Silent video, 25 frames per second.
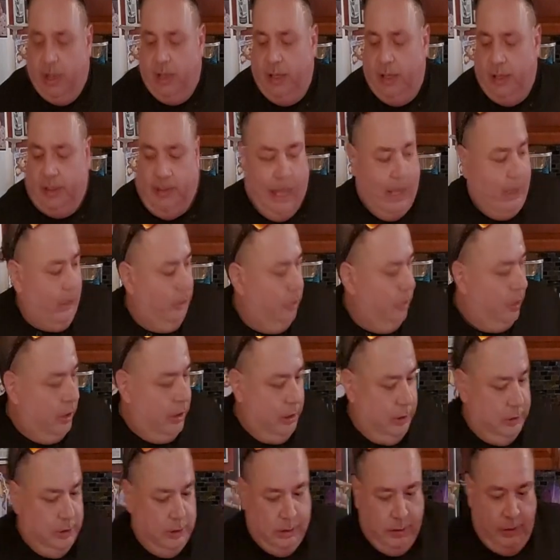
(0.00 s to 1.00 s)
Let that cook.
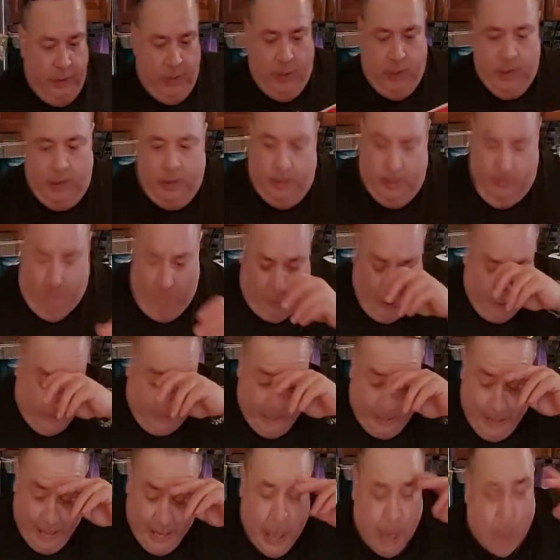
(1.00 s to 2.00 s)
We're gonna,
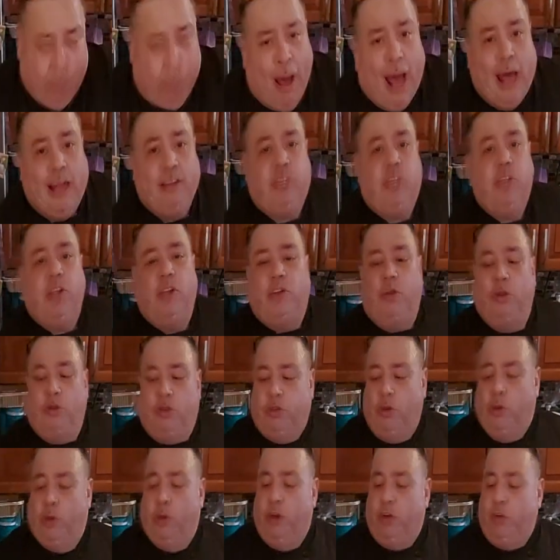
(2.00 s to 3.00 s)
now, any pasta you do
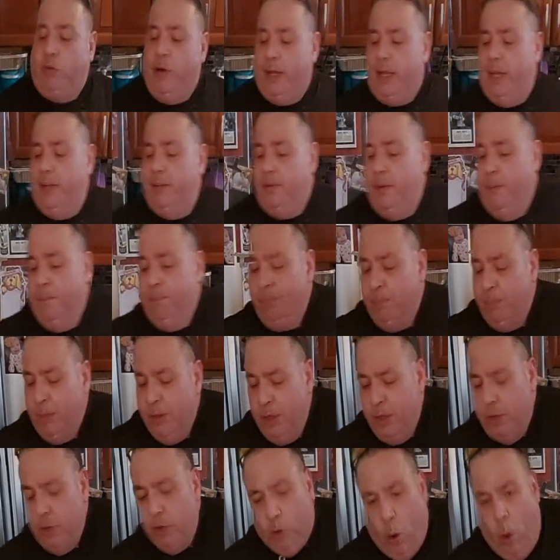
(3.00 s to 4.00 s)
too, the trick is,
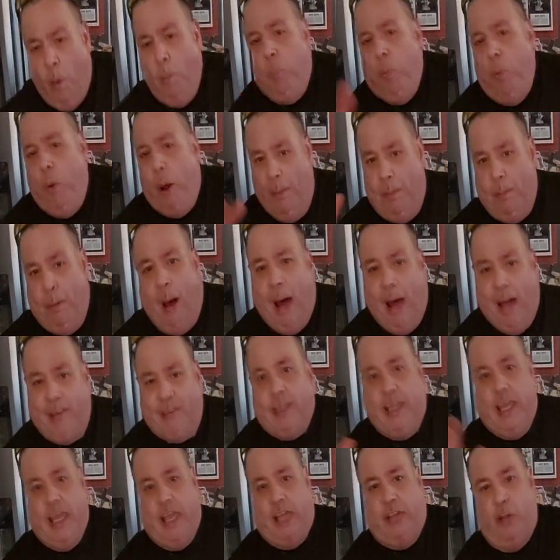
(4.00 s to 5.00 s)
don't pour the
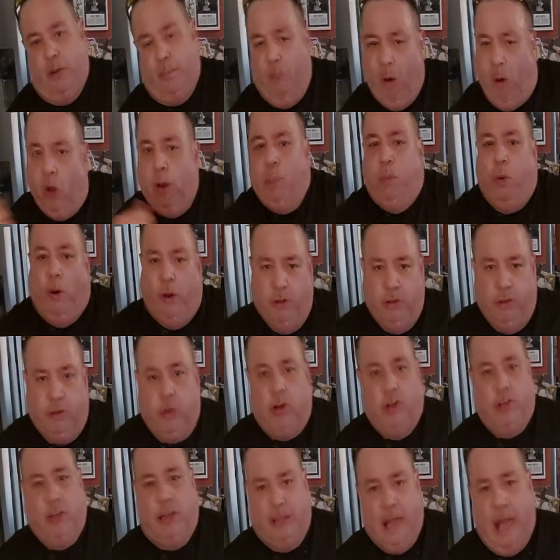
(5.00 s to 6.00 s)
pasta into the bowl and pour the
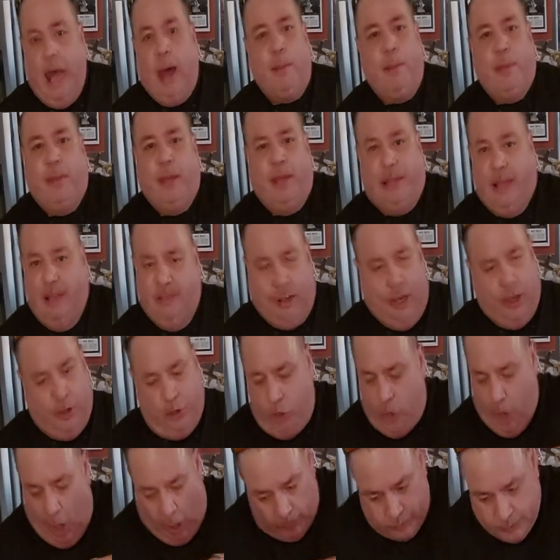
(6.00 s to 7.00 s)
sauce on top and think that's it.
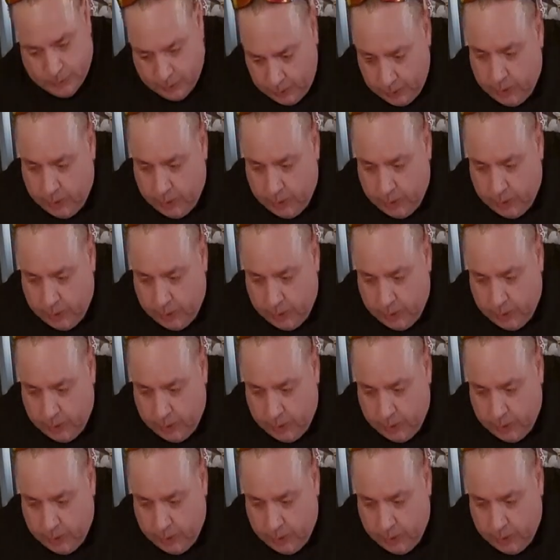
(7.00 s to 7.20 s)
No.